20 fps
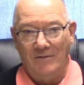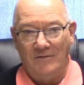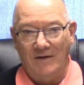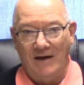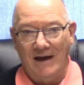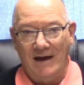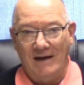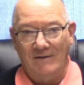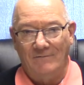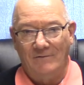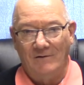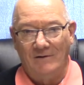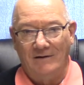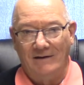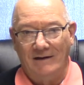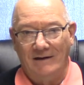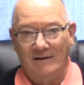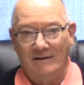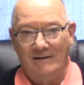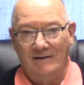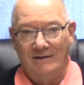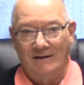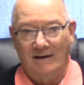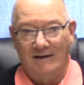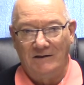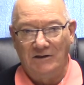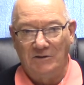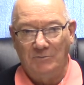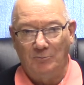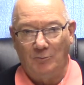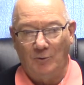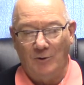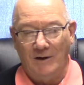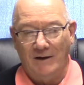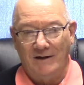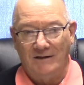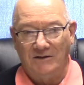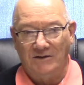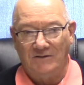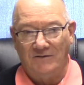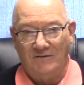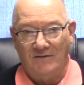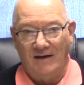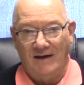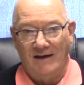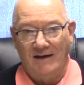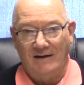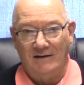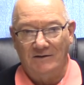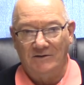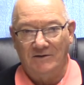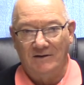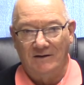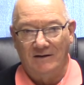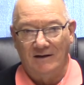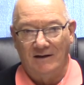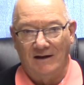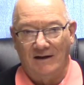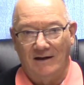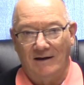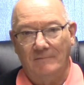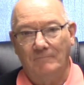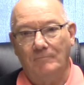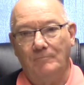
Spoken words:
thankful and to express thanks to God.